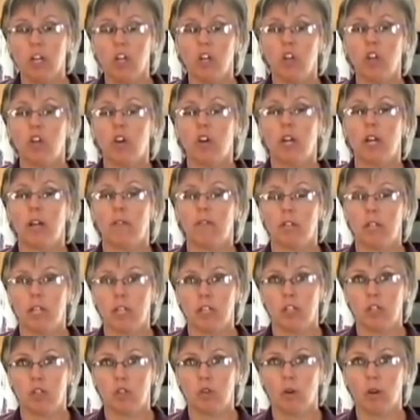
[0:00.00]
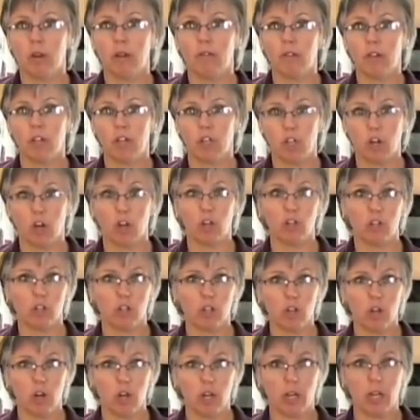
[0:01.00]
you're going to have to get the toy for the larger
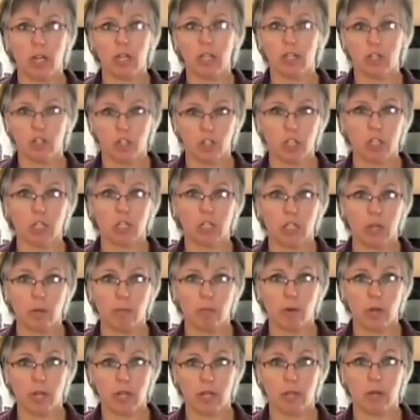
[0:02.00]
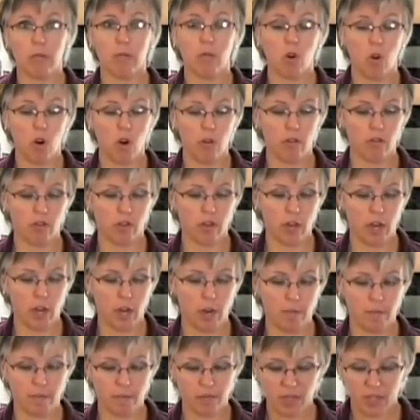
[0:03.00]
dog, unless you're going to separate them all the
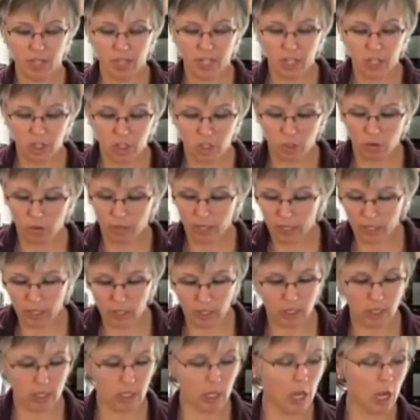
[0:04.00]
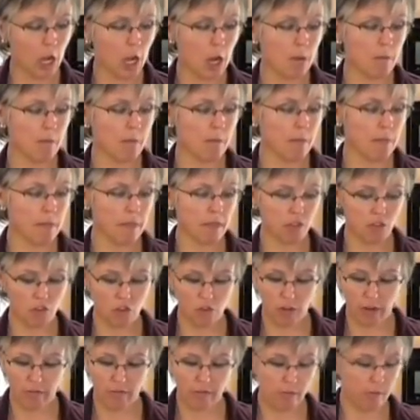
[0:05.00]
time. So here's um, the
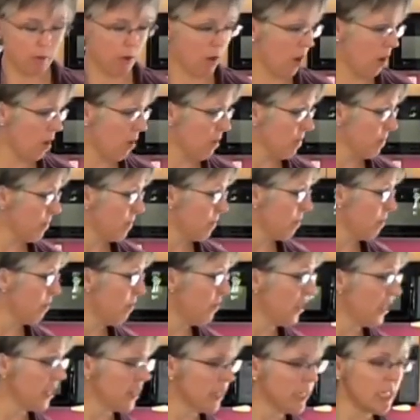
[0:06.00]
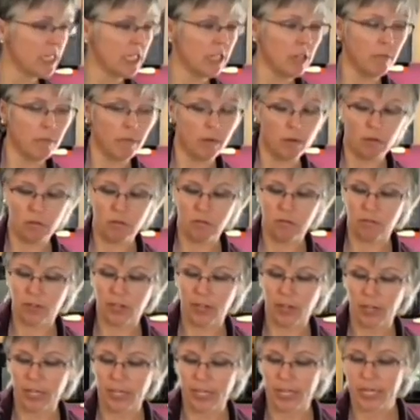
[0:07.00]
Stuff-a-Ball. Very simple,
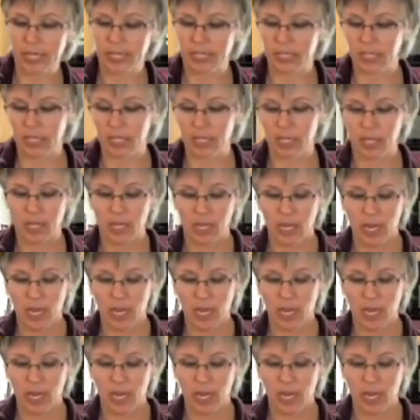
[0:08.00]
very easy.